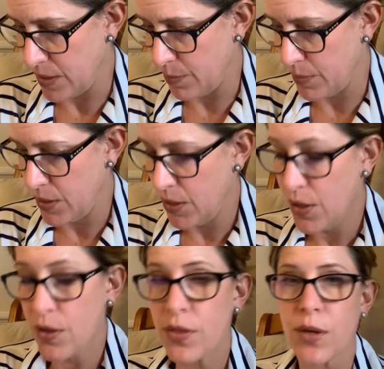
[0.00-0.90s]
them,
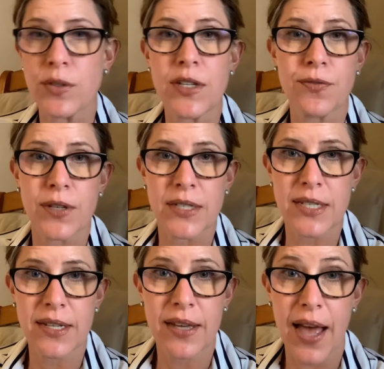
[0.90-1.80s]
though different
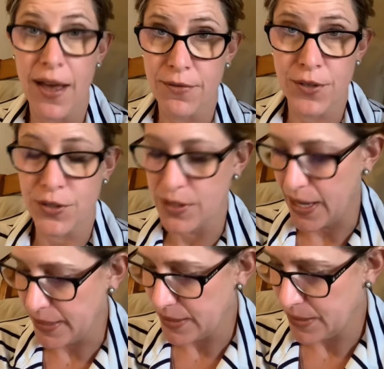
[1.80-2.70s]
at first
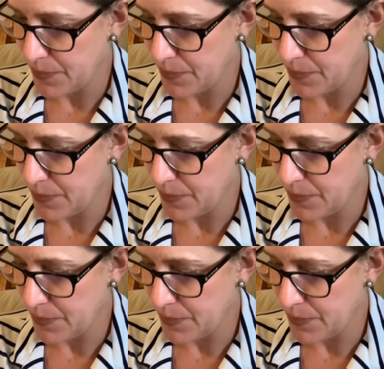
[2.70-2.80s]
sight.